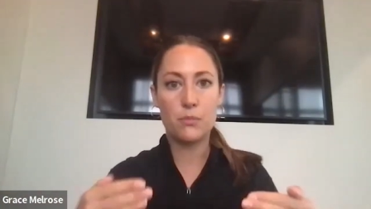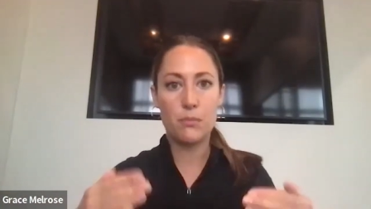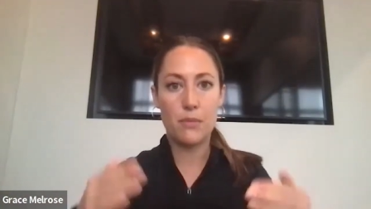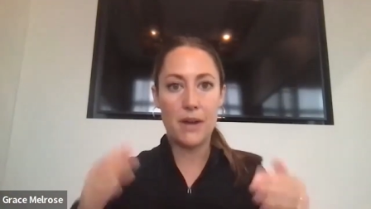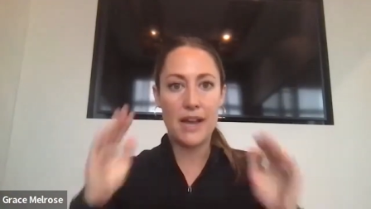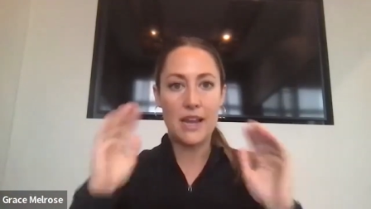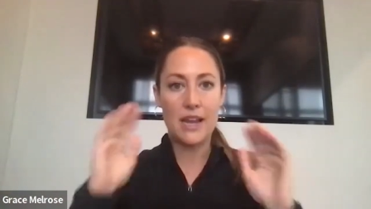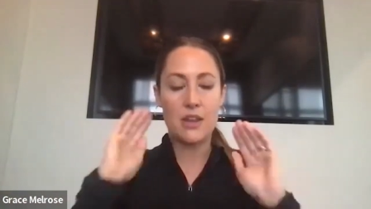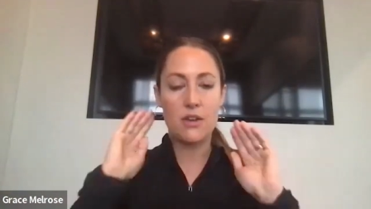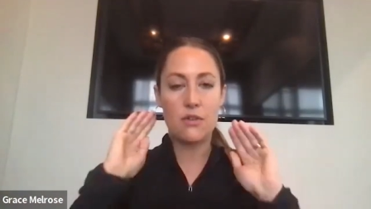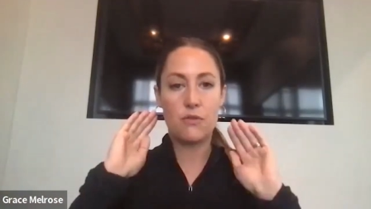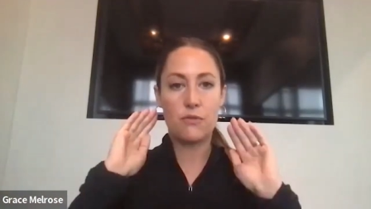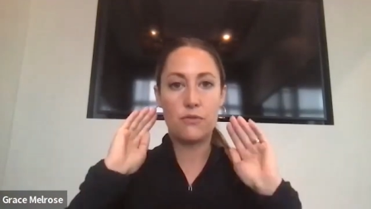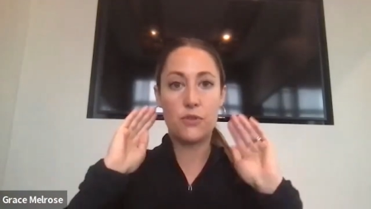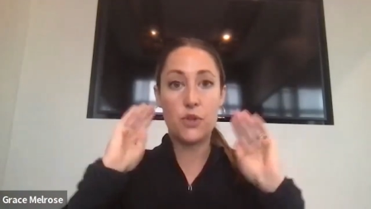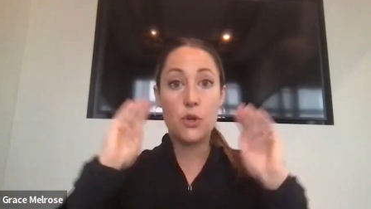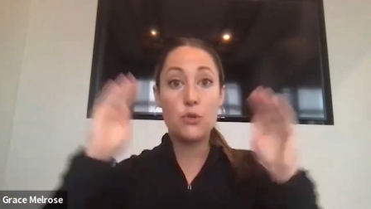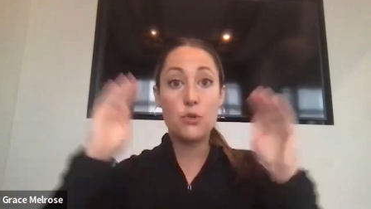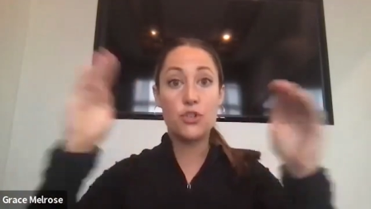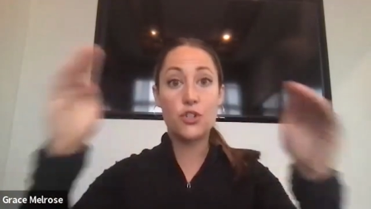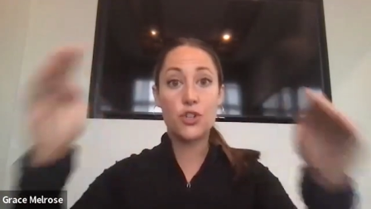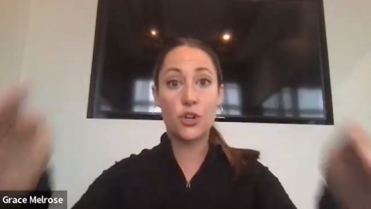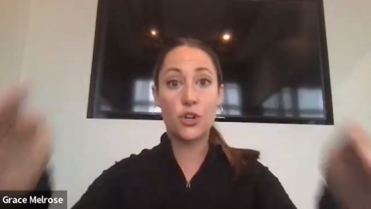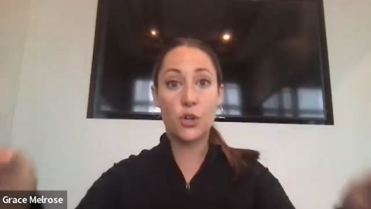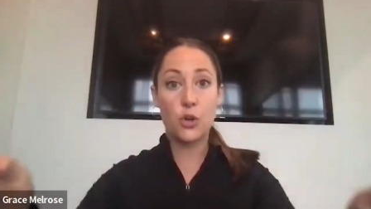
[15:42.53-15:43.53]
my
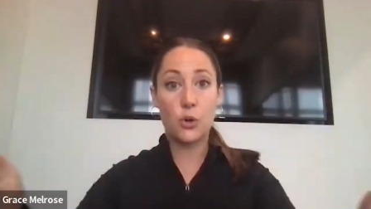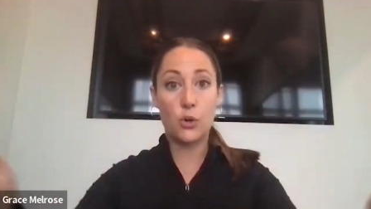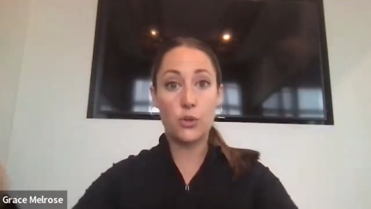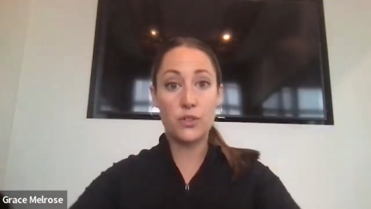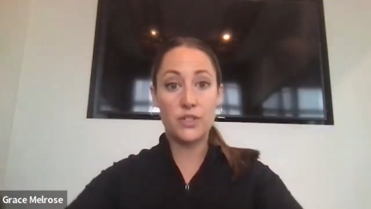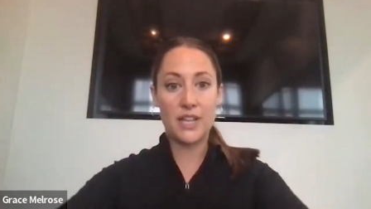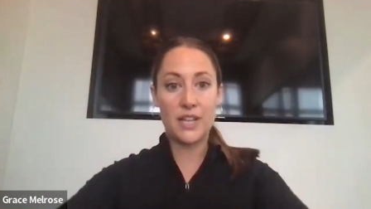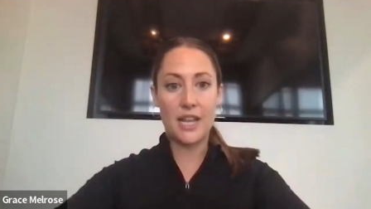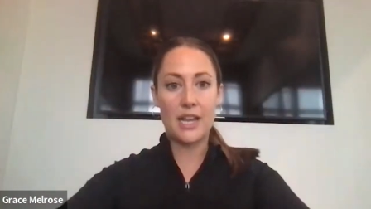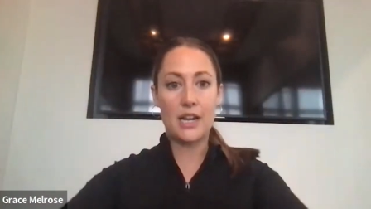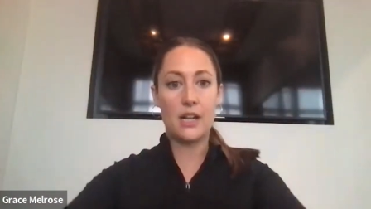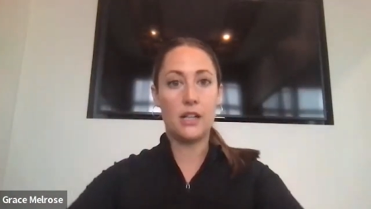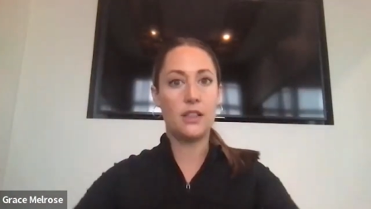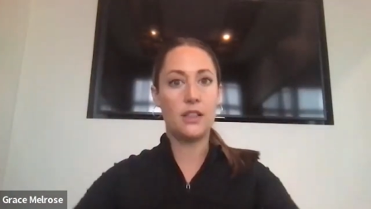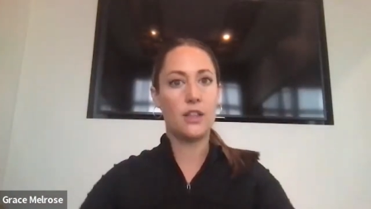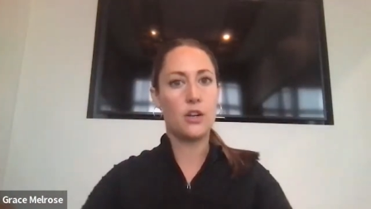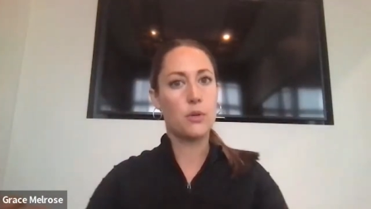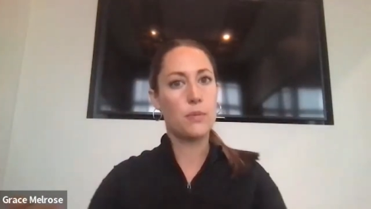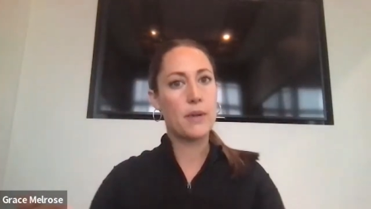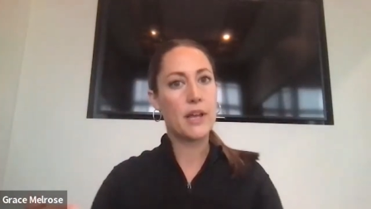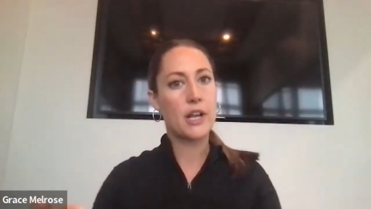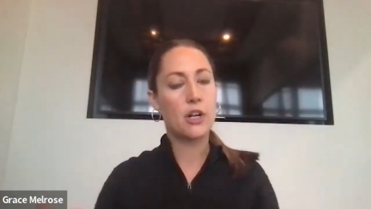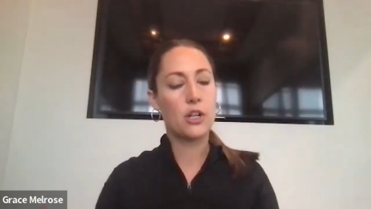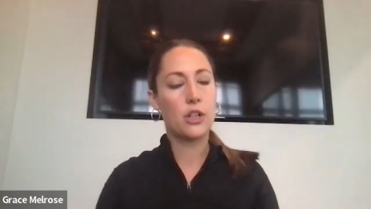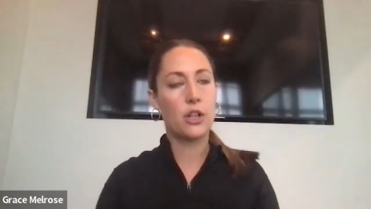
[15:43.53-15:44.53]
future goals in a little
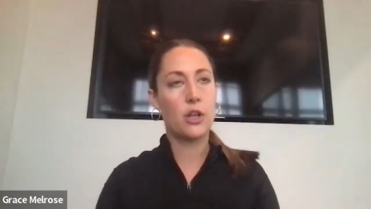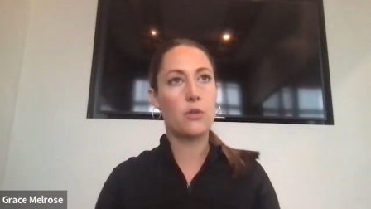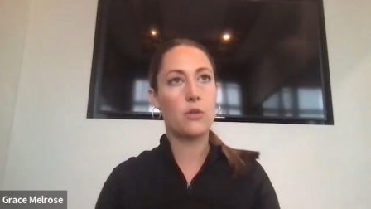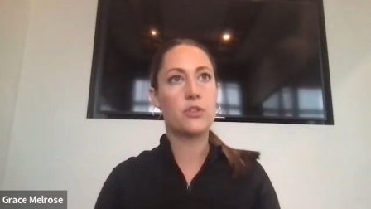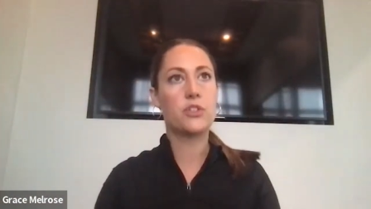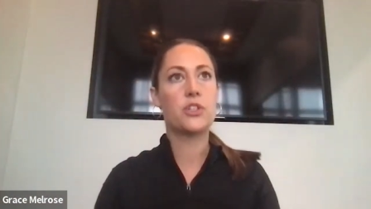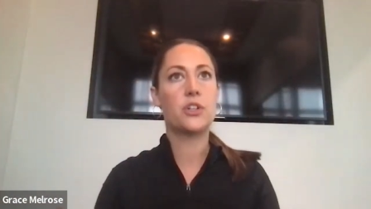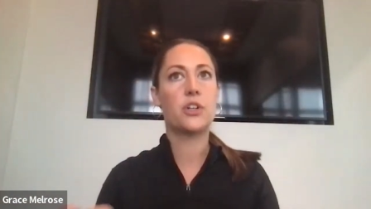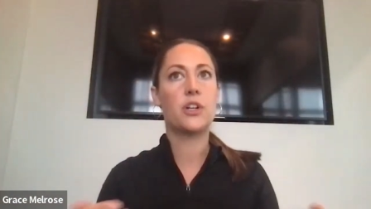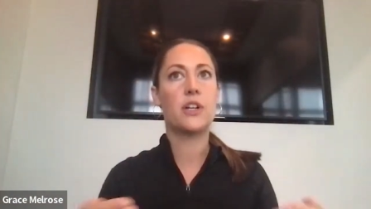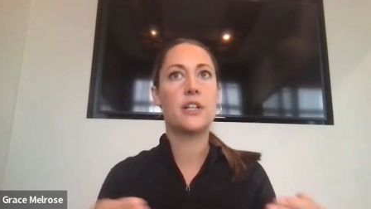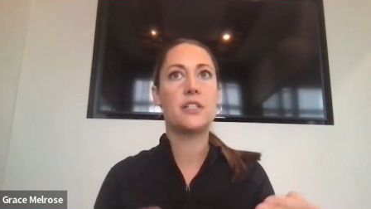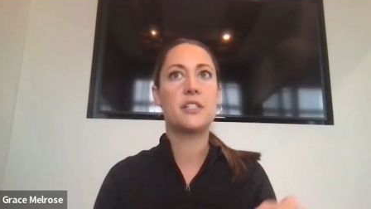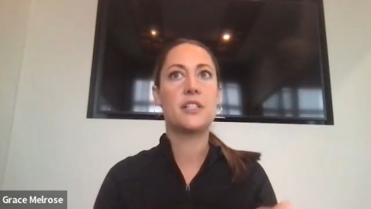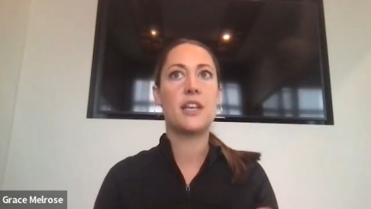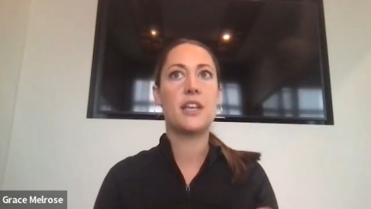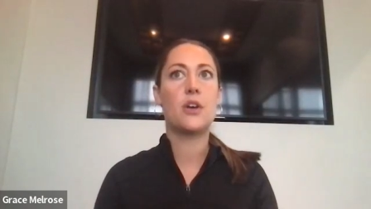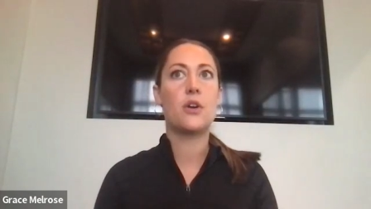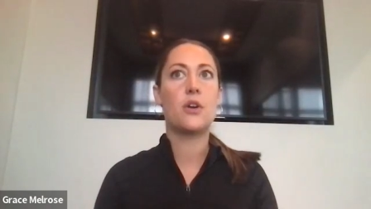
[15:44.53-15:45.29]
bit closer and say,